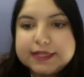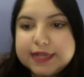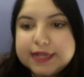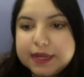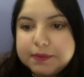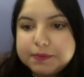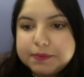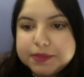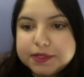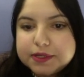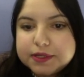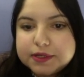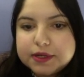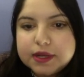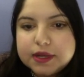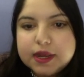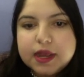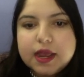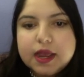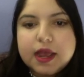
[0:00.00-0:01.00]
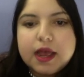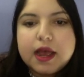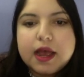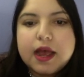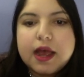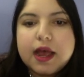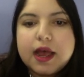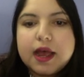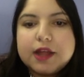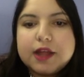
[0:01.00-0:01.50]
tips,
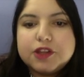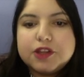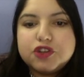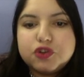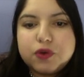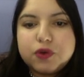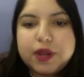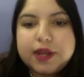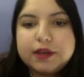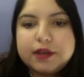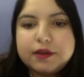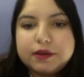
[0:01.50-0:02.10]
crate